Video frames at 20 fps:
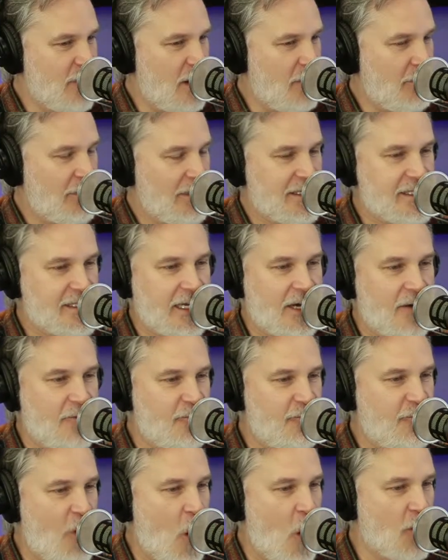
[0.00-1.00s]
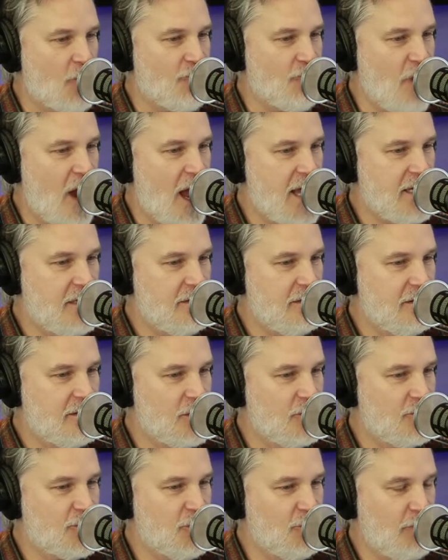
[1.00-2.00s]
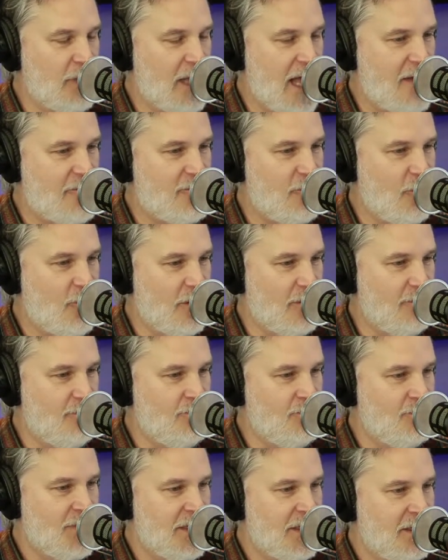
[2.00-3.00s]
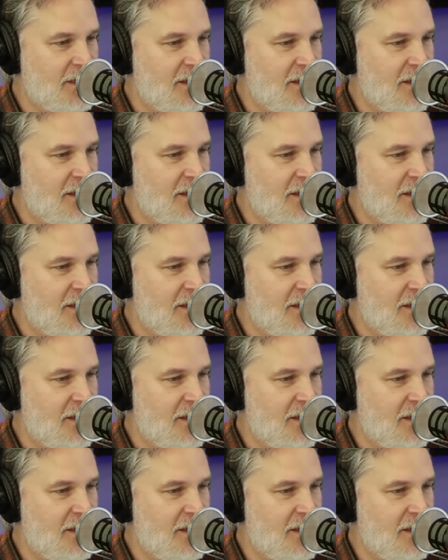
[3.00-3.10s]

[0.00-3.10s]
Rumble is like a far right social platform.